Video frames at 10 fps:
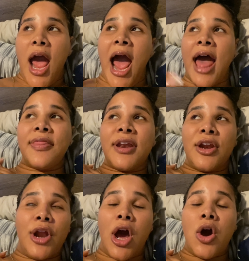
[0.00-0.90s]
I
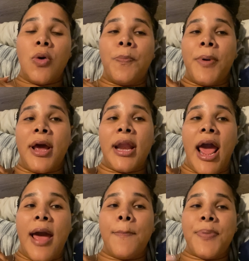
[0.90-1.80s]
didn't know, but
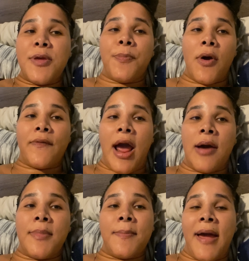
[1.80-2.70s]
people
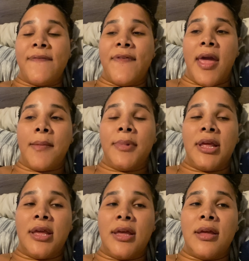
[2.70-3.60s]
around me, my
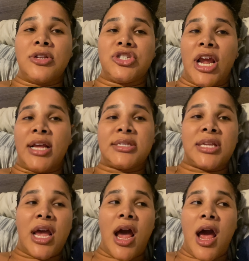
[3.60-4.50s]
family,
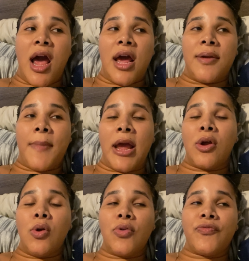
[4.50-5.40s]
Sean, my
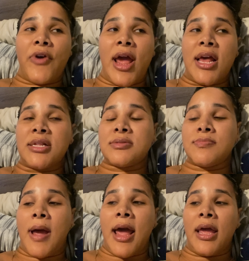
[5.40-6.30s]
close
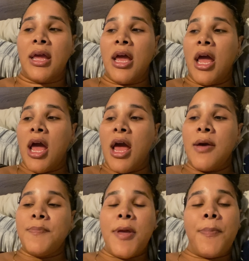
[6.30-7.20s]
friends, my
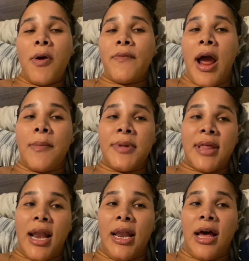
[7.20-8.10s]
people around me
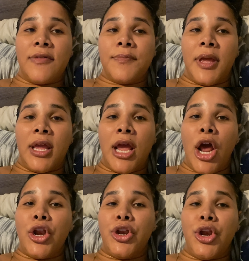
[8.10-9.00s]
that love me
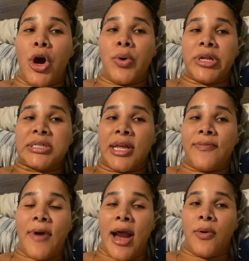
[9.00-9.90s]
noticed
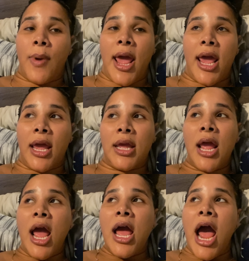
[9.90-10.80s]
it right away.
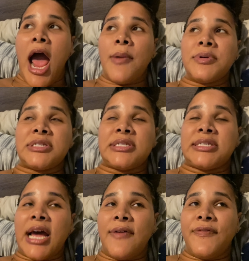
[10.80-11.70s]
I was
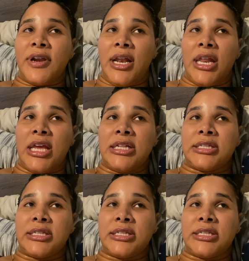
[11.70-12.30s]
definitely